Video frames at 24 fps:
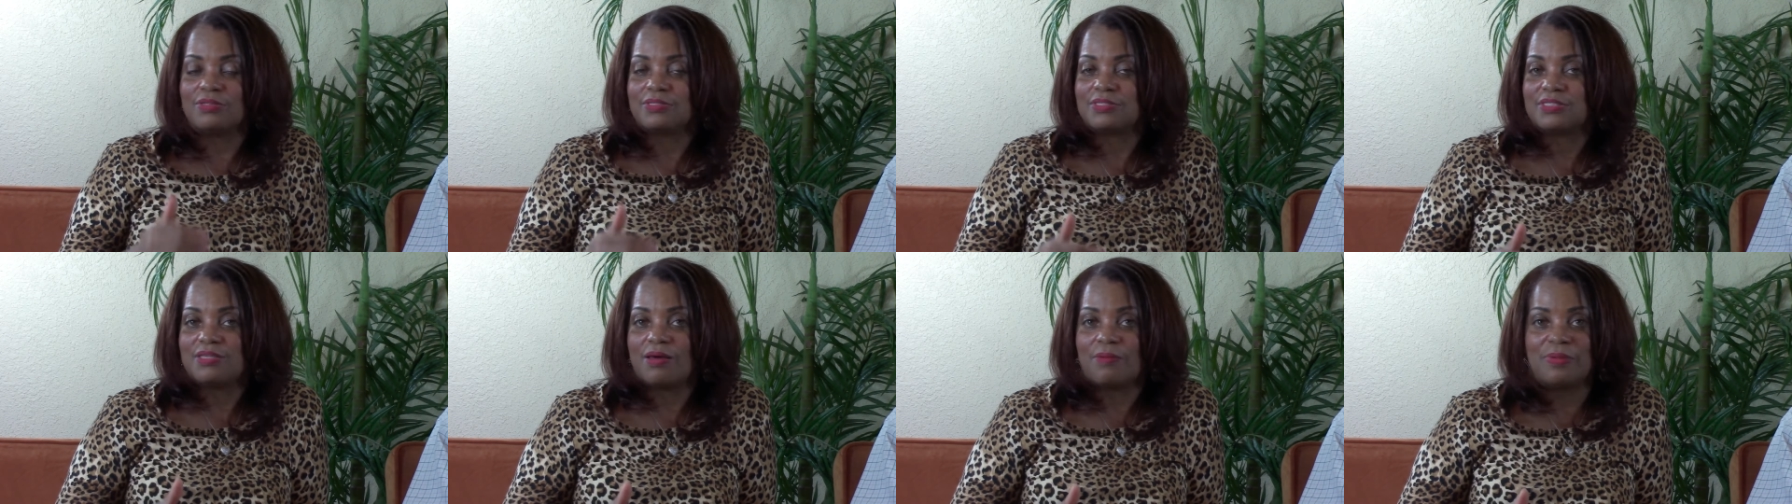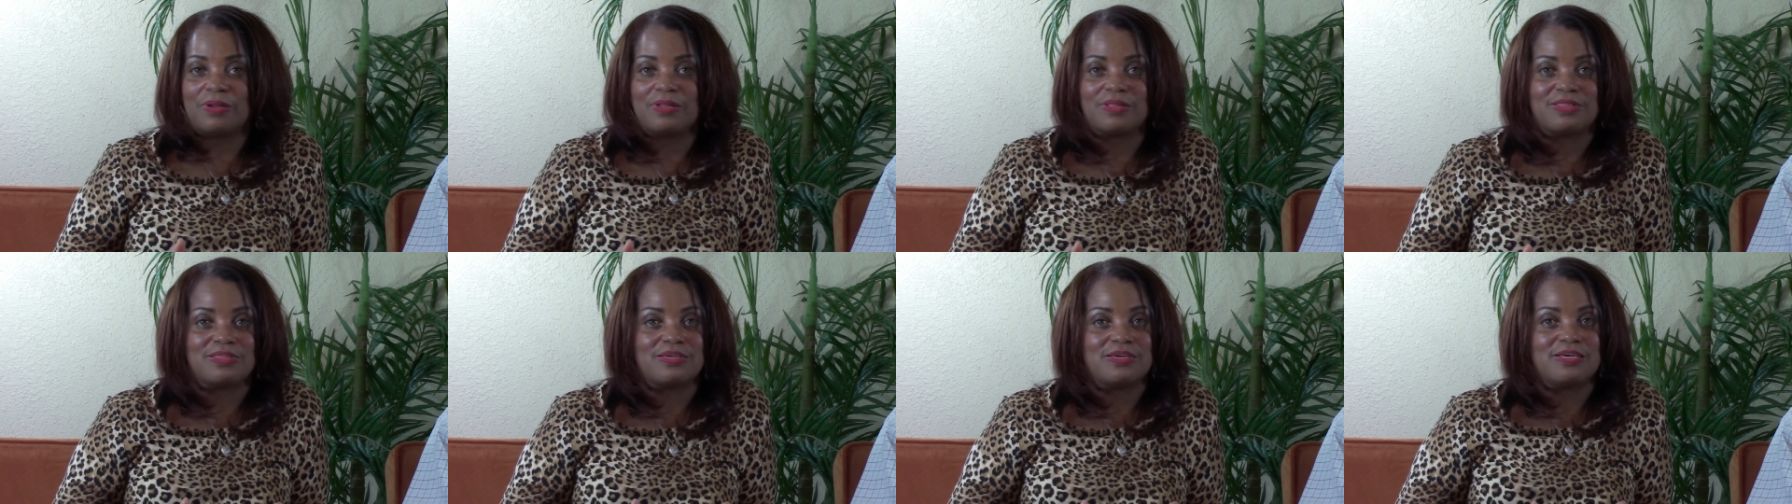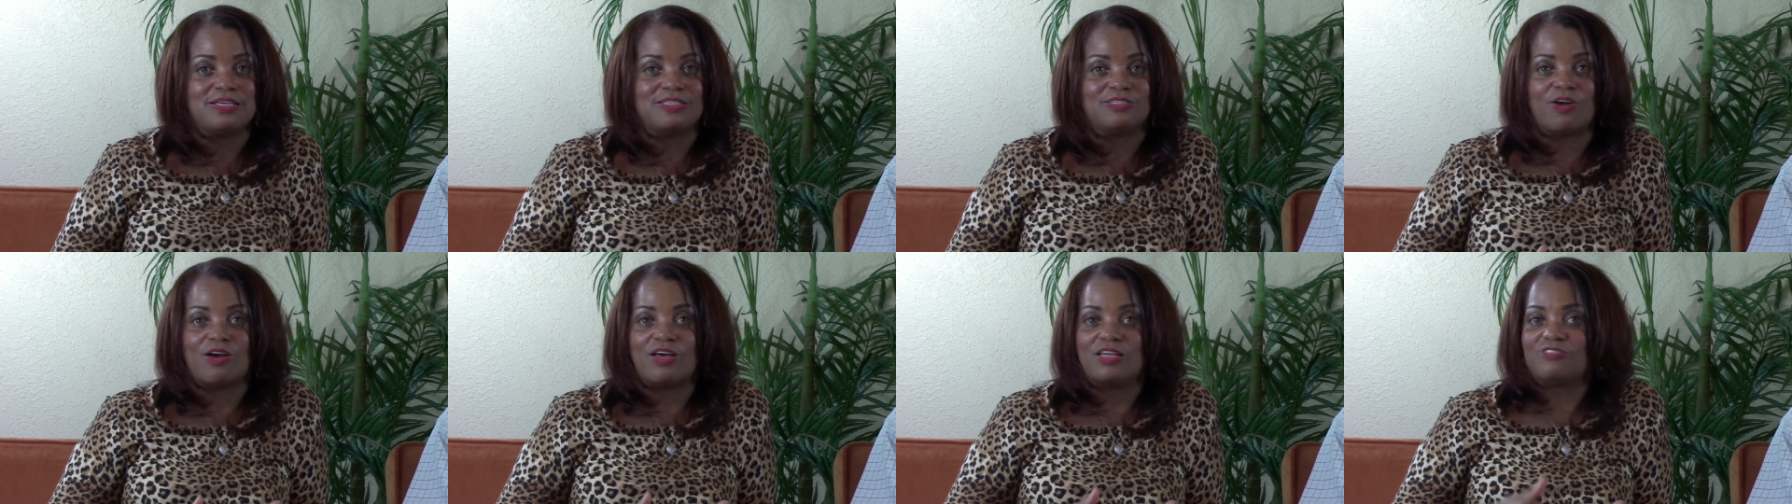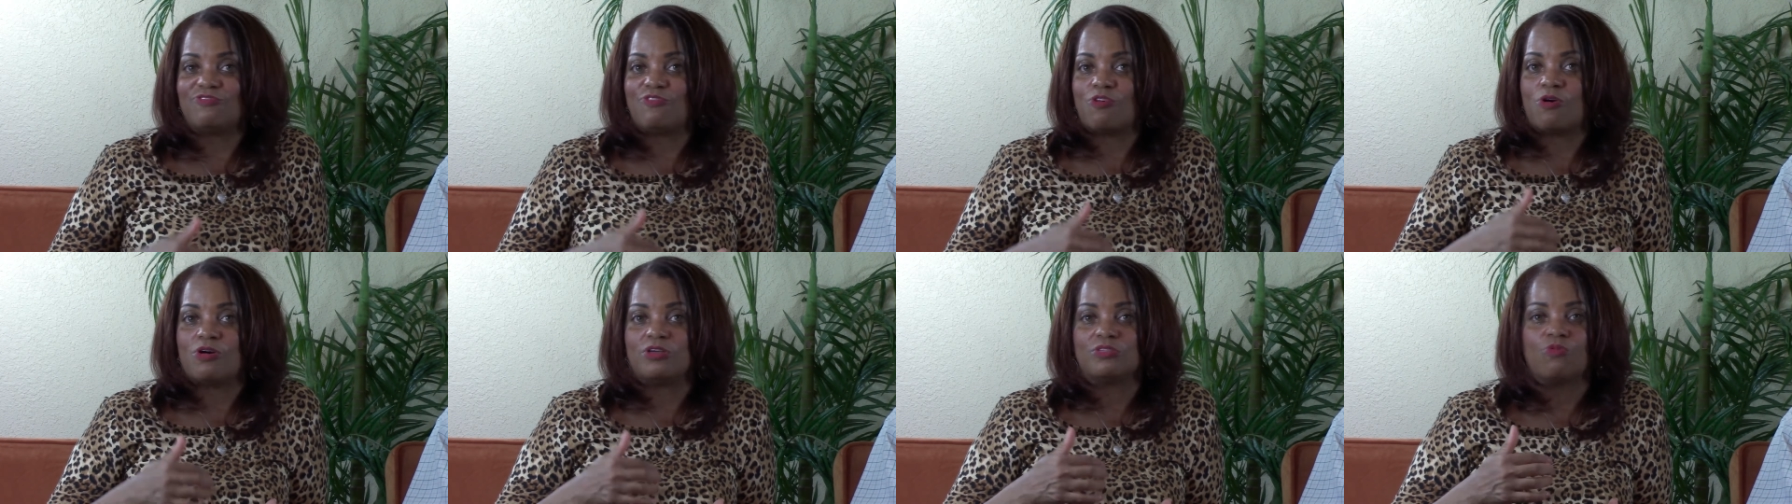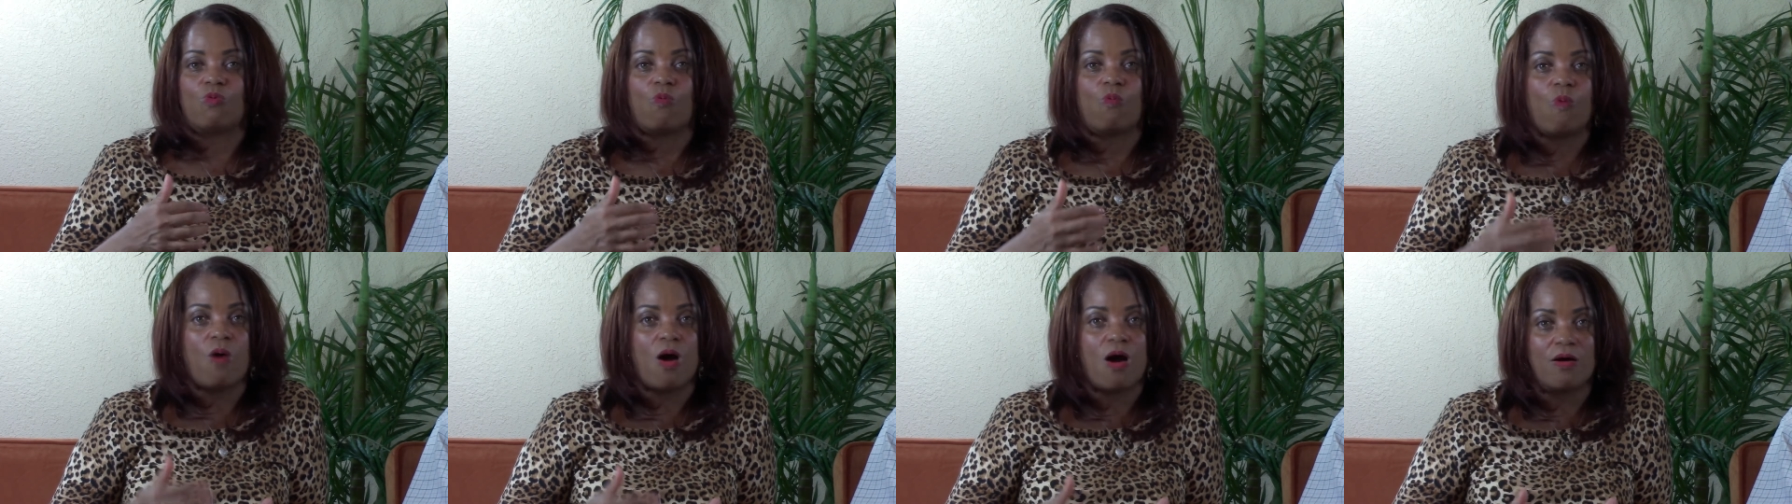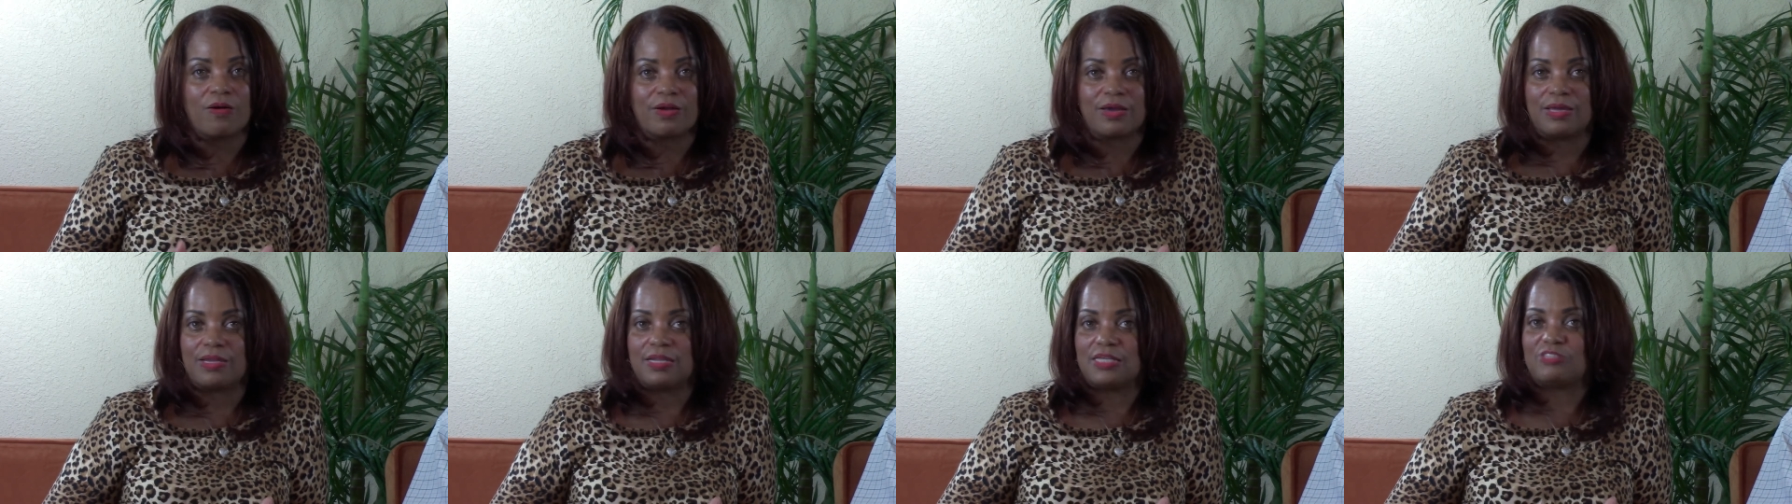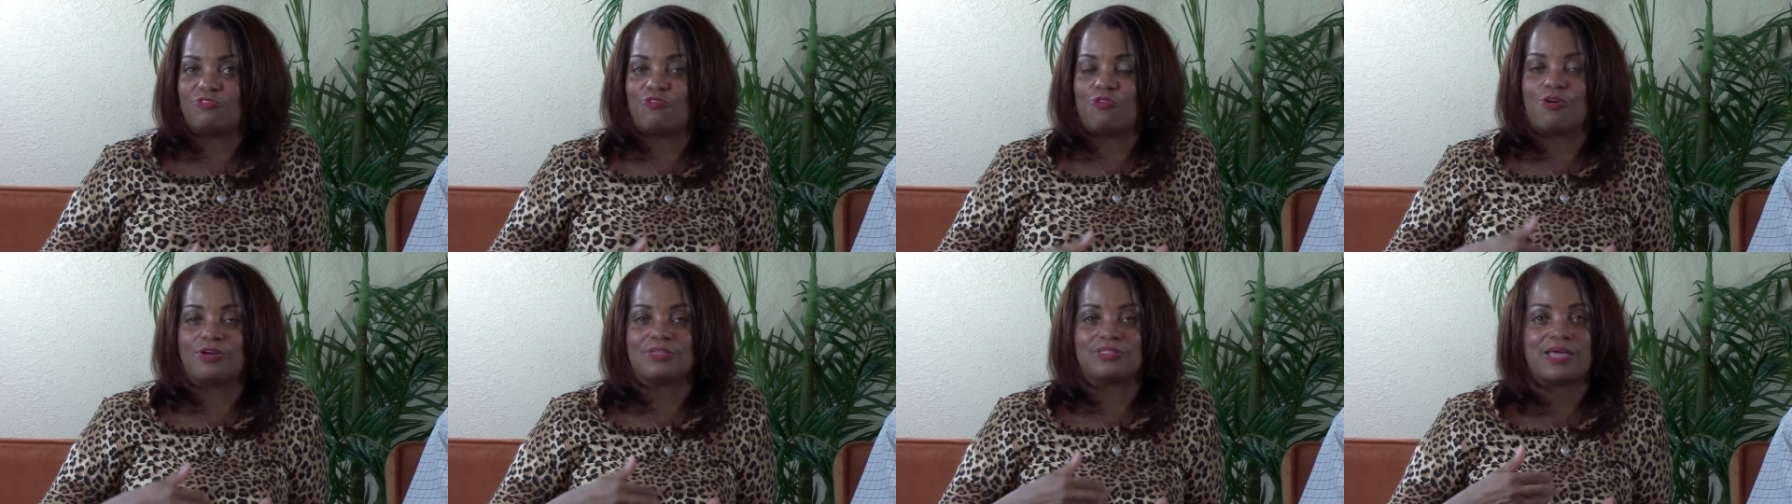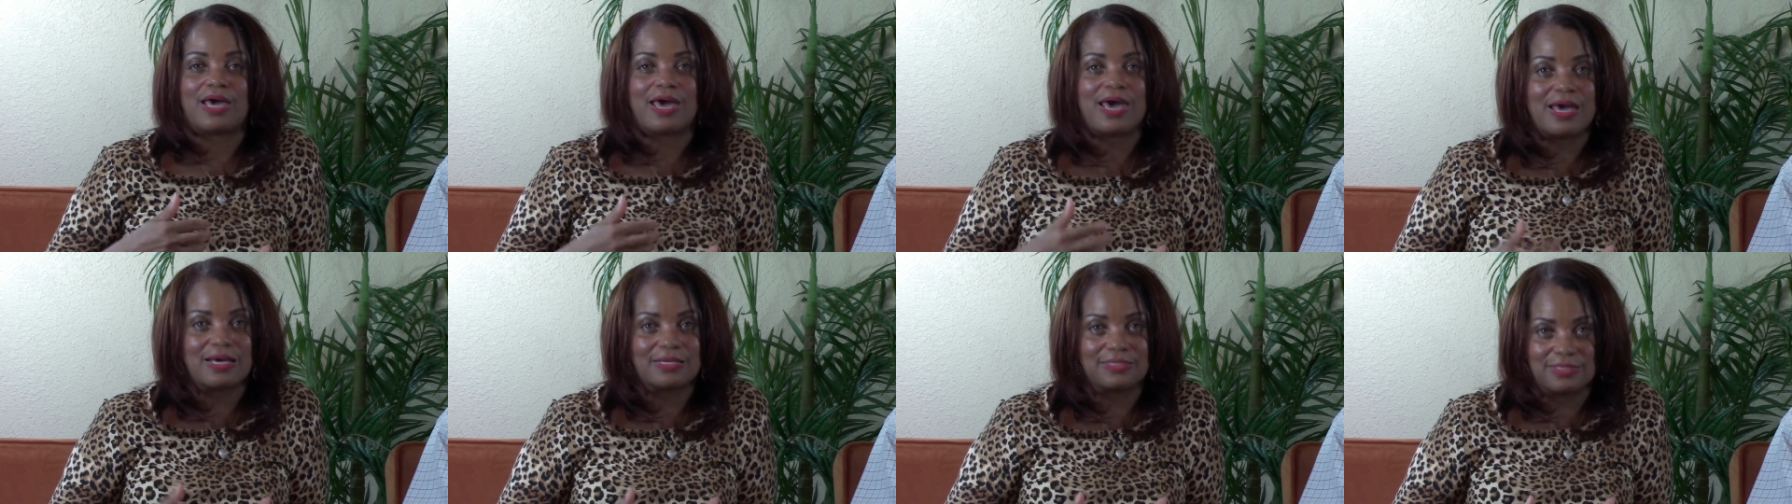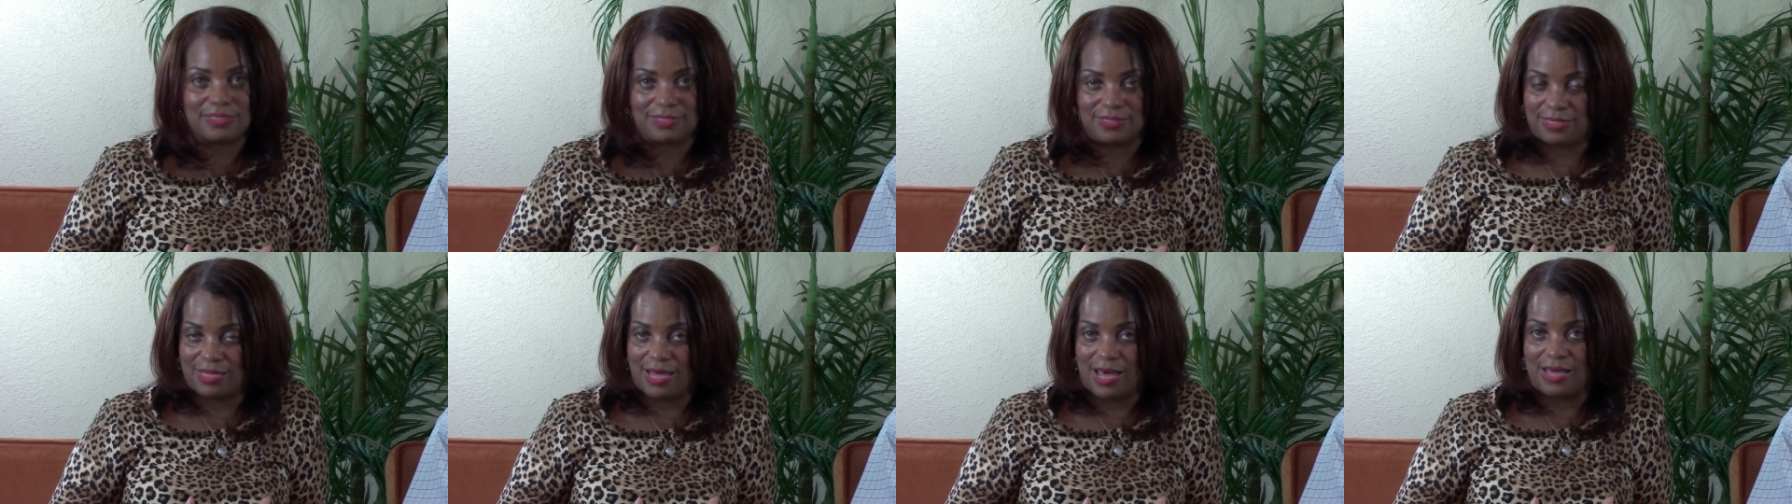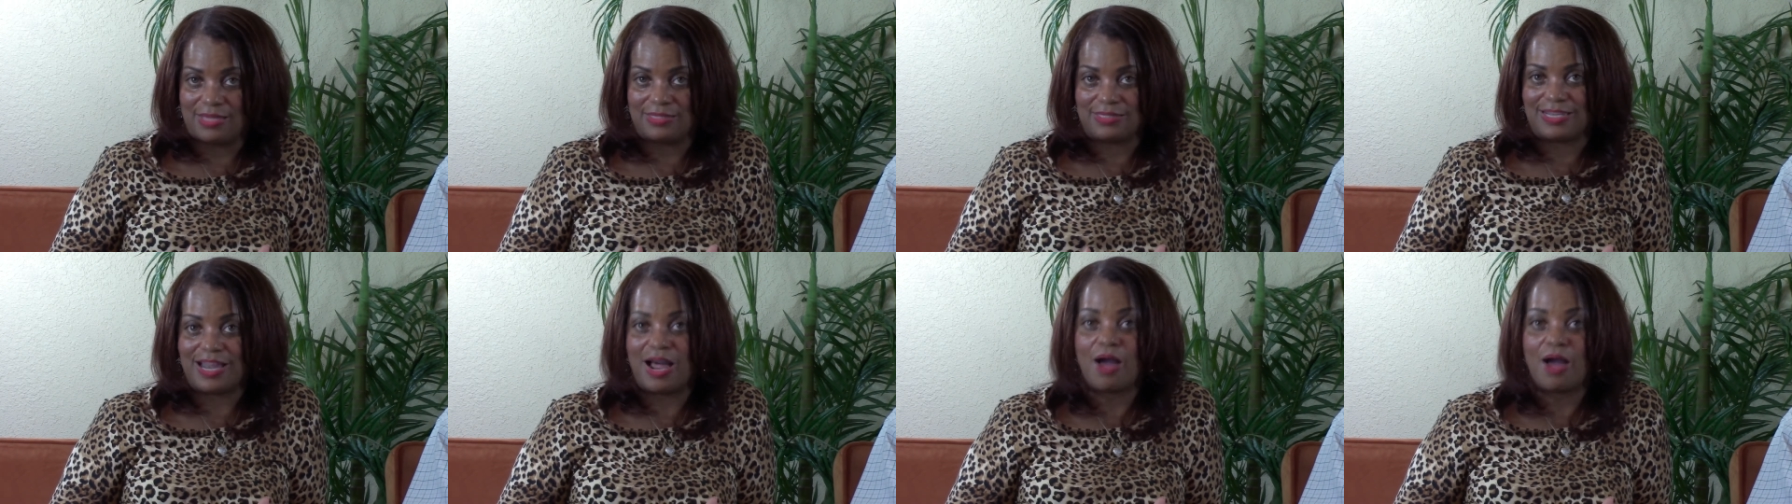some of the things as far as walking, as far as exercising.